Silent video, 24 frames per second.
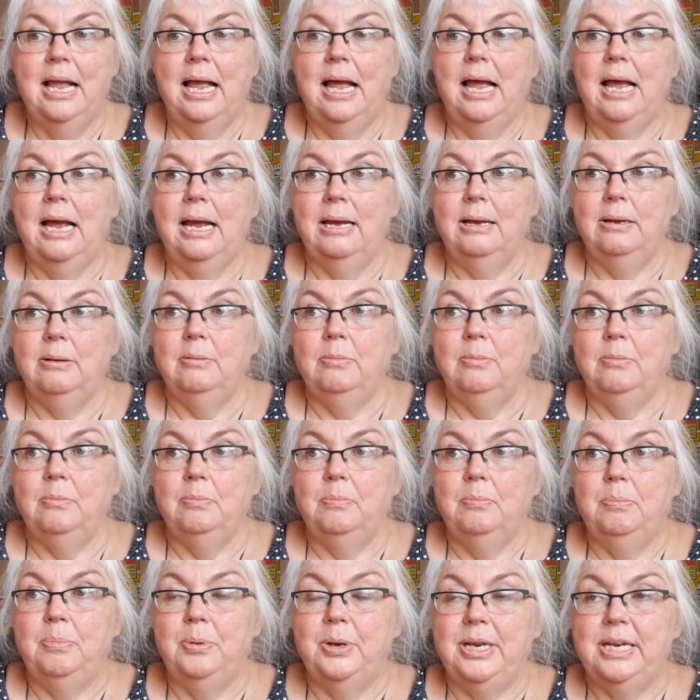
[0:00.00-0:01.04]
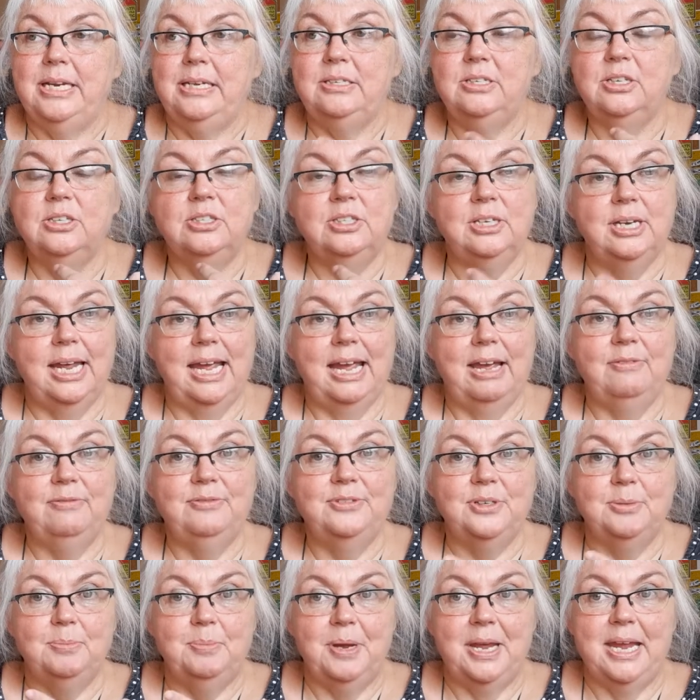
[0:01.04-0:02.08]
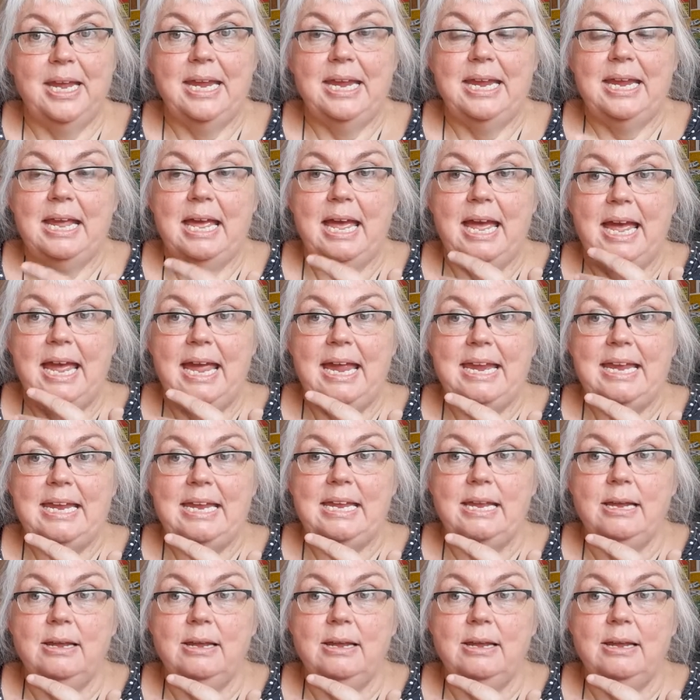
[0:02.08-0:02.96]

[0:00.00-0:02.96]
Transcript: But it doesn't have to be a